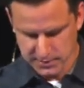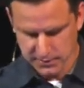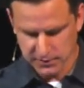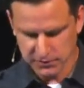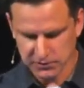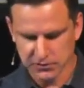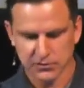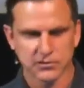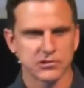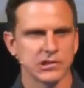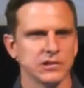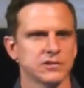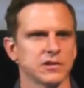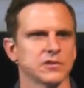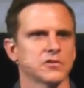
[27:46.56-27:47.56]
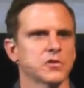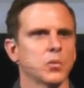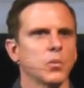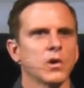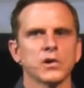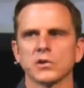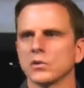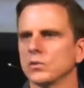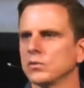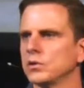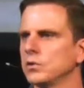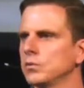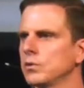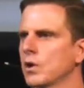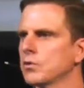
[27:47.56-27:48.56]
This is Jesus, the one who
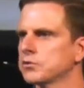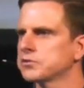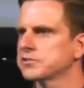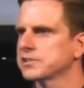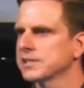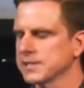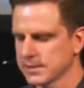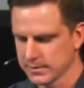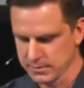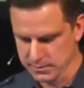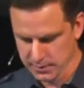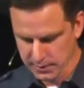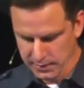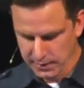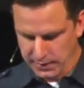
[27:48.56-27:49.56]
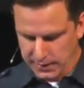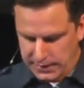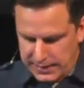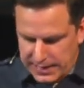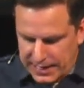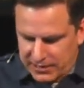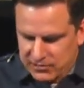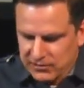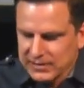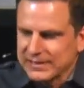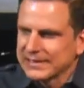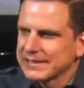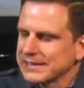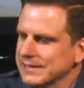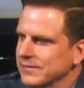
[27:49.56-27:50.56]
knew no sin. He actually
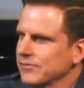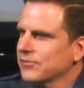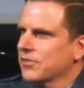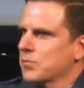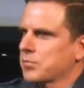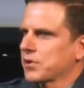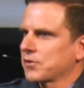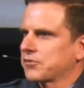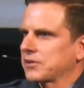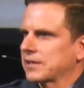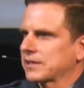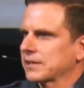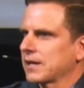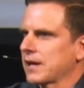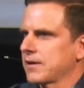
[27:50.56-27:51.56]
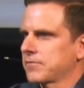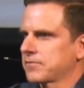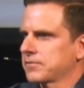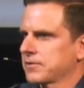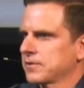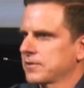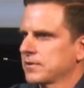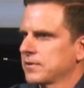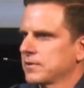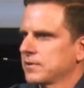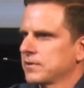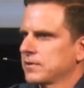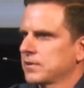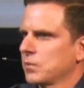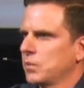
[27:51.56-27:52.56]
lived the perfect life
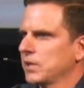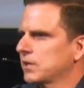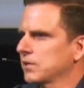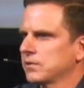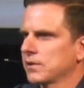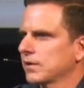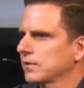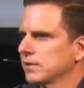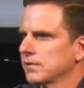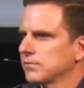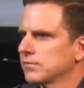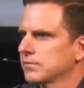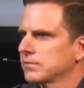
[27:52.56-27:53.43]
that we could not live.